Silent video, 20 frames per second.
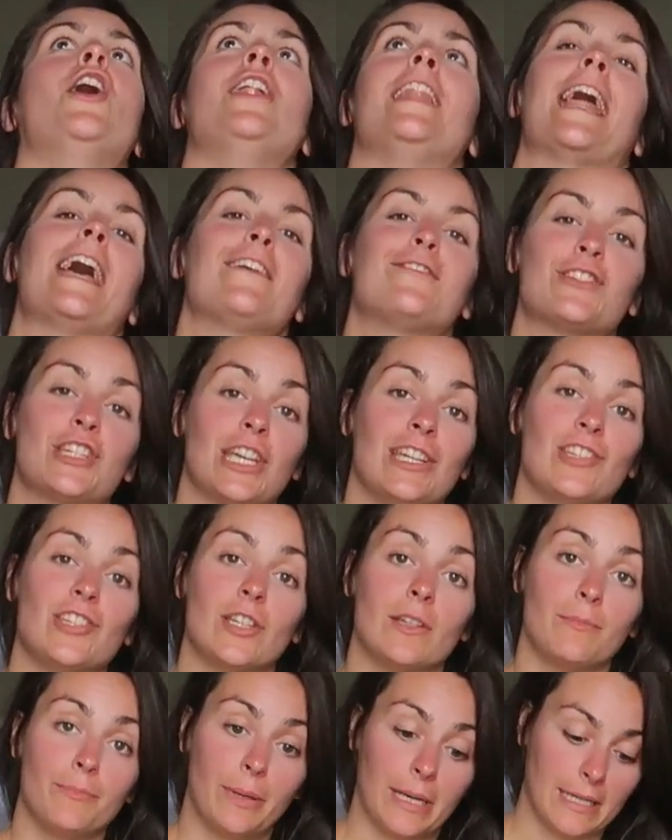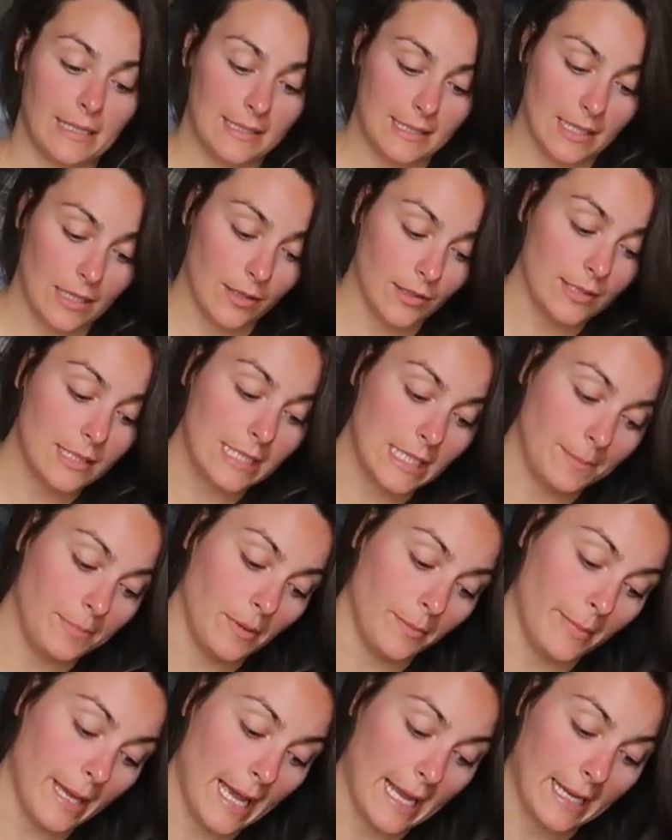life-changing, but it's a good
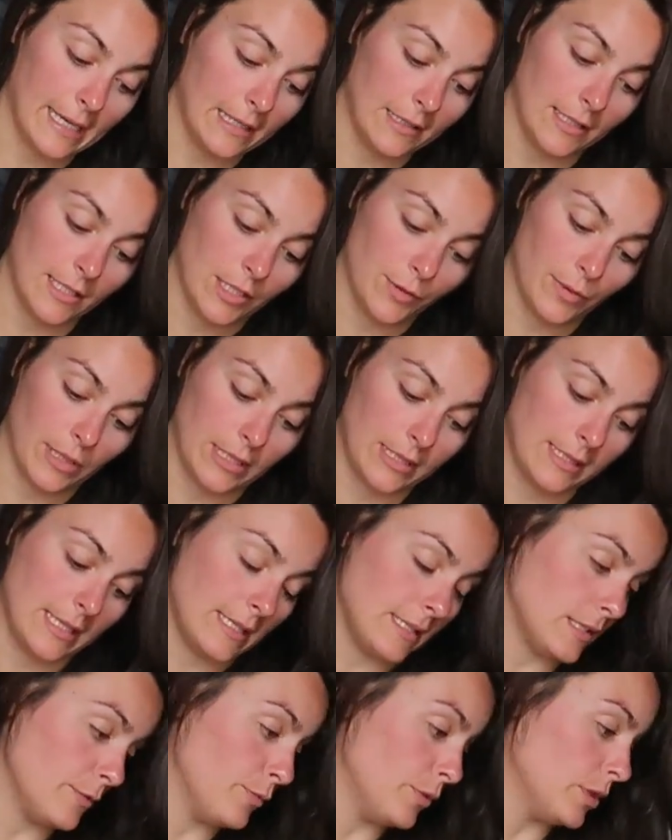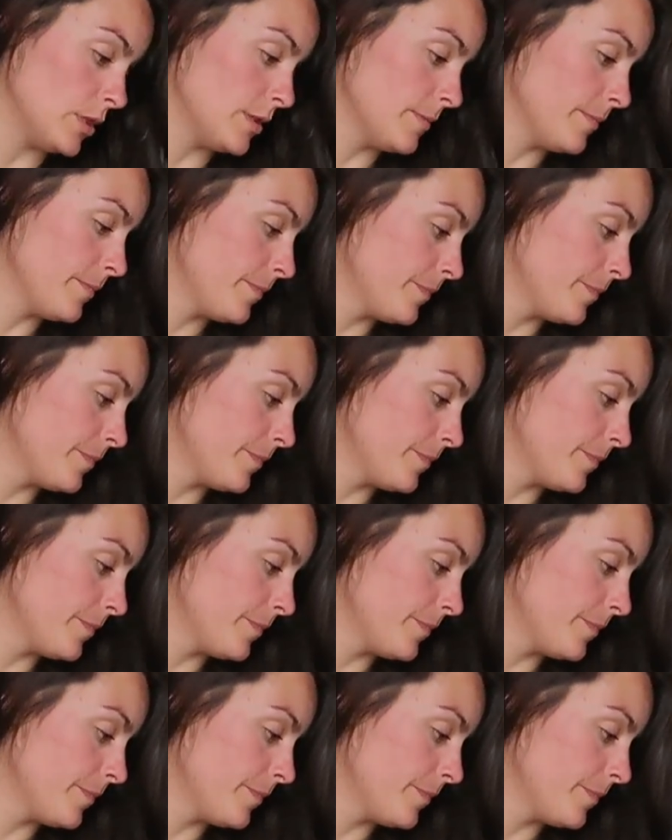sleeping bag and it does what it says it would.